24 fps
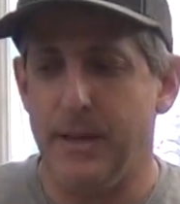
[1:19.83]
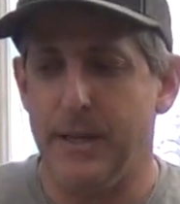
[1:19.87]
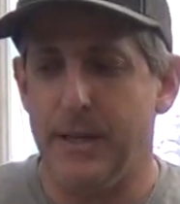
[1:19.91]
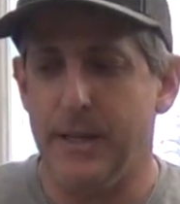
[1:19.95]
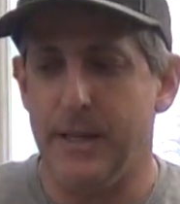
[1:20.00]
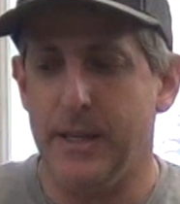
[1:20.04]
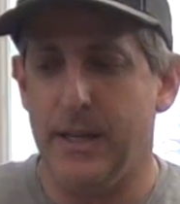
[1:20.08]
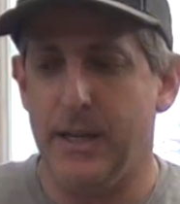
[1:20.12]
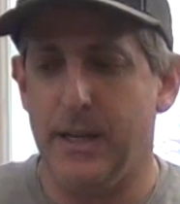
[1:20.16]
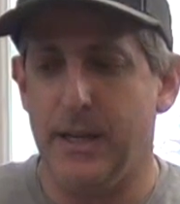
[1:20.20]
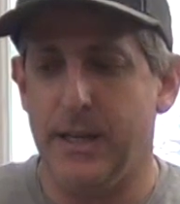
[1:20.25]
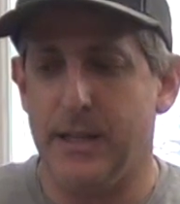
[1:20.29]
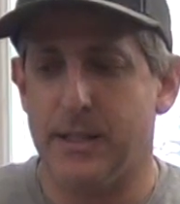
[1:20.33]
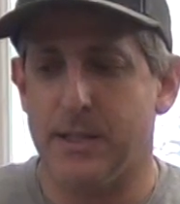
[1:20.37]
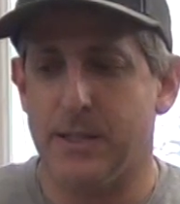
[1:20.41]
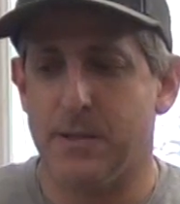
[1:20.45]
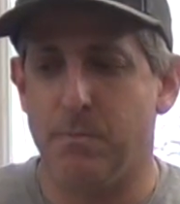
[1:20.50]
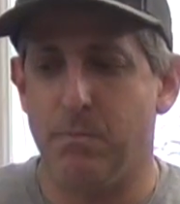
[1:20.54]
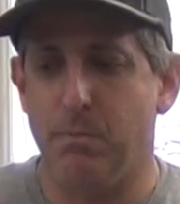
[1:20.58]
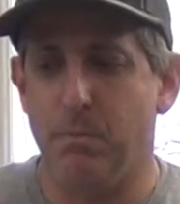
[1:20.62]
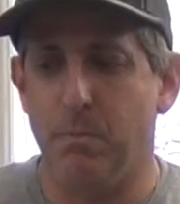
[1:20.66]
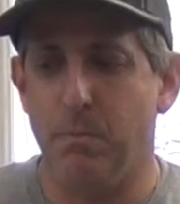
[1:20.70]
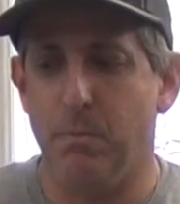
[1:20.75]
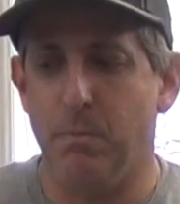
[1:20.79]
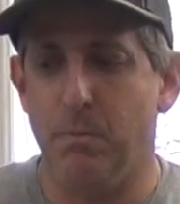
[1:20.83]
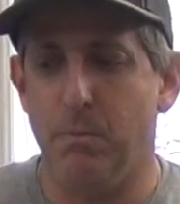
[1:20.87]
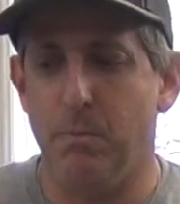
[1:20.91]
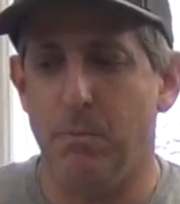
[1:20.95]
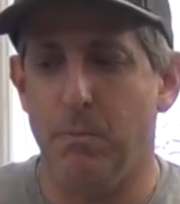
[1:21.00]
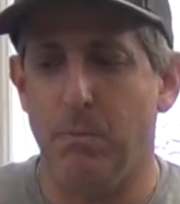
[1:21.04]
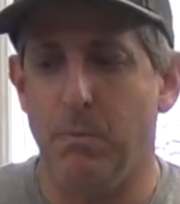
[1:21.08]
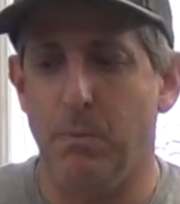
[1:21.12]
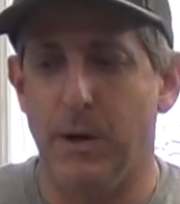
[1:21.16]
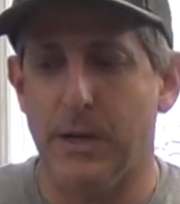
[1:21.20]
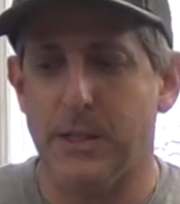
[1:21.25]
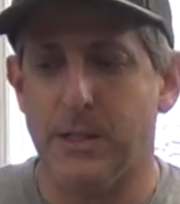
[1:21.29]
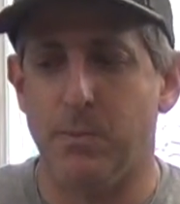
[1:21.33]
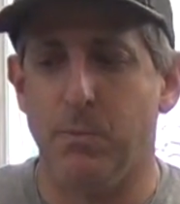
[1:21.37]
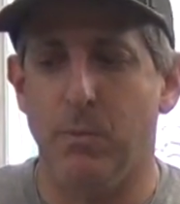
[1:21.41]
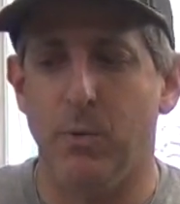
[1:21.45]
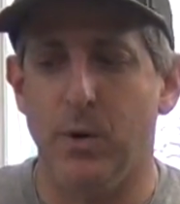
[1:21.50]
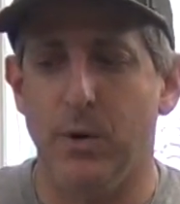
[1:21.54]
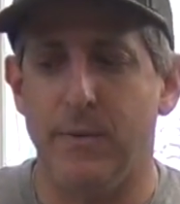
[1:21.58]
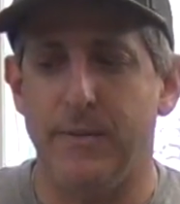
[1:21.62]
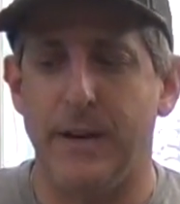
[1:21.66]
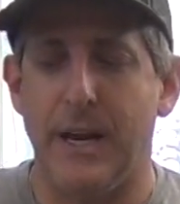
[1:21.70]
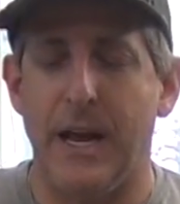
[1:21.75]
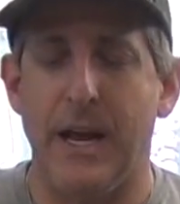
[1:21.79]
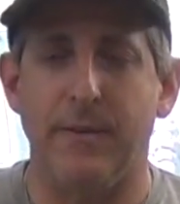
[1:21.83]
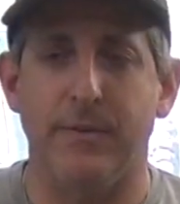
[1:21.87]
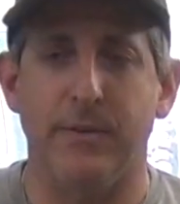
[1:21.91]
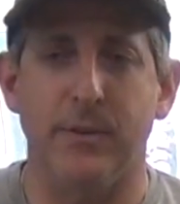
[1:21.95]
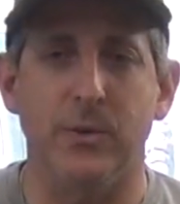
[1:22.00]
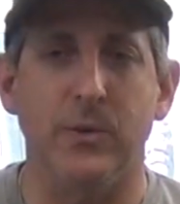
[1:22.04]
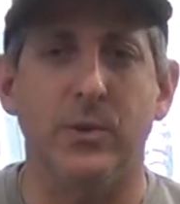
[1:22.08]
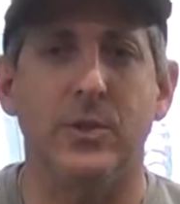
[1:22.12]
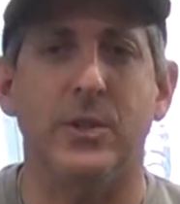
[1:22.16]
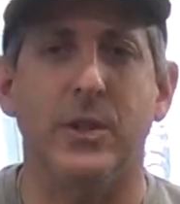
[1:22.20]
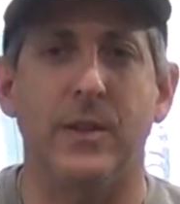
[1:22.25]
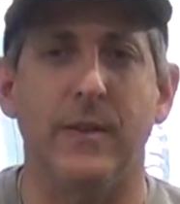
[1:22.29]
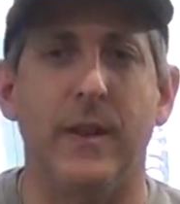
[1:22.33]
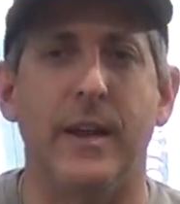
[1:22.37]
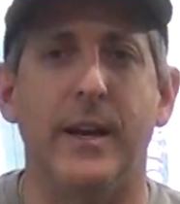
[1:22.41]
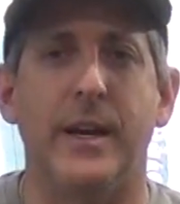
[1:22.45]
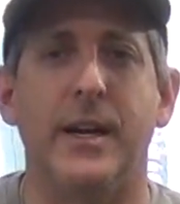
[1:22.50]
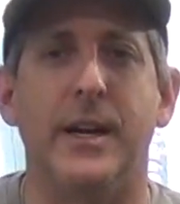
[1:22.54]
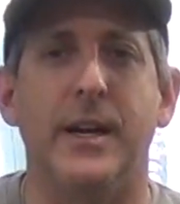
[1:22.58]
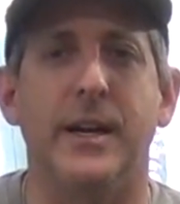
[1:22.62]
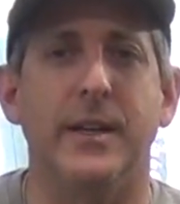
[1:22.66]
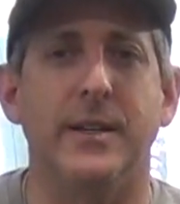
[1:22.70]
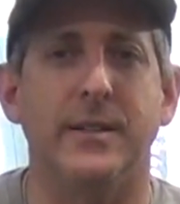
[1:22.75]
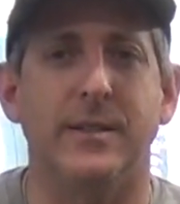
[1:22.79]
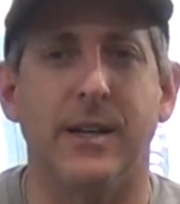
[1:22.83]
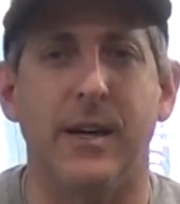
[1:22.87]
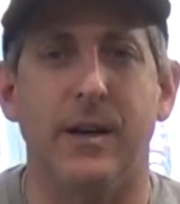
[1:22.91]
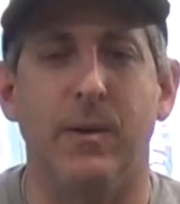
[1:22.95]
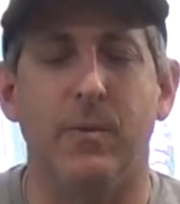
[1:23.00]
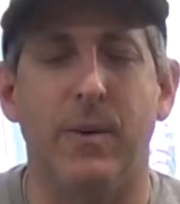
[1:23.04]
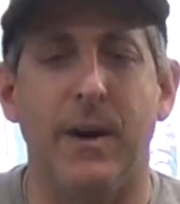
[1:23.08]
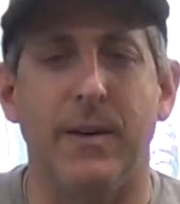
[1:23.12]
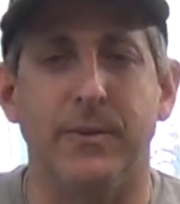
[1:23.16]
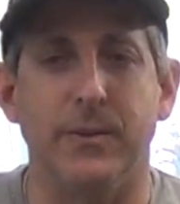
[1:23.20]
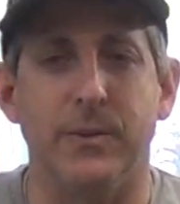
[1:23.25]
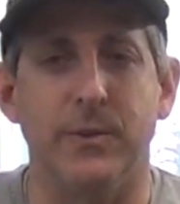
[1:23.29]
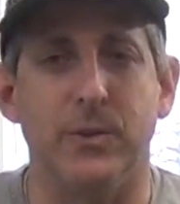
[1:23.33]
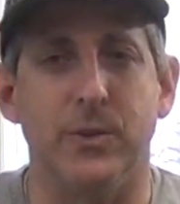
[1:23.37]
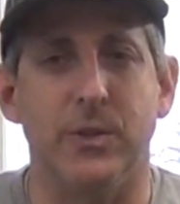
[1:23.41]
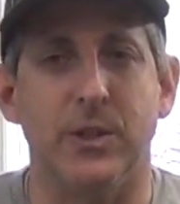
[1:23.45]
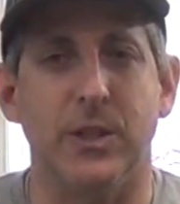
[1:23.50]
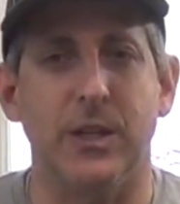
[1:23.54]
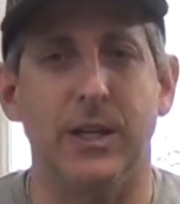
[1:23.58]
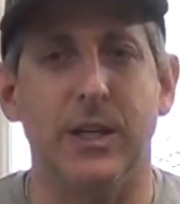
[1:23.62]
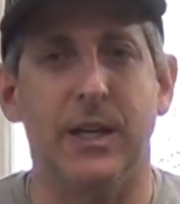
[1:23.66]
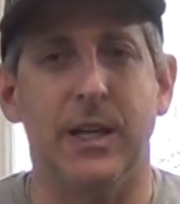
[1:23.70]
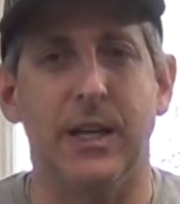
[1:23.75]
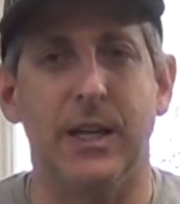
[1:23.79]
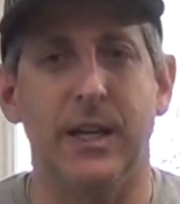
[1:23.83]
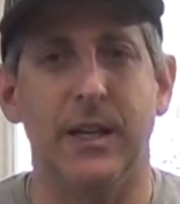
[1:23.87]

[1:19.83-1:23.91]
it's much more of an evolution than it is a revolution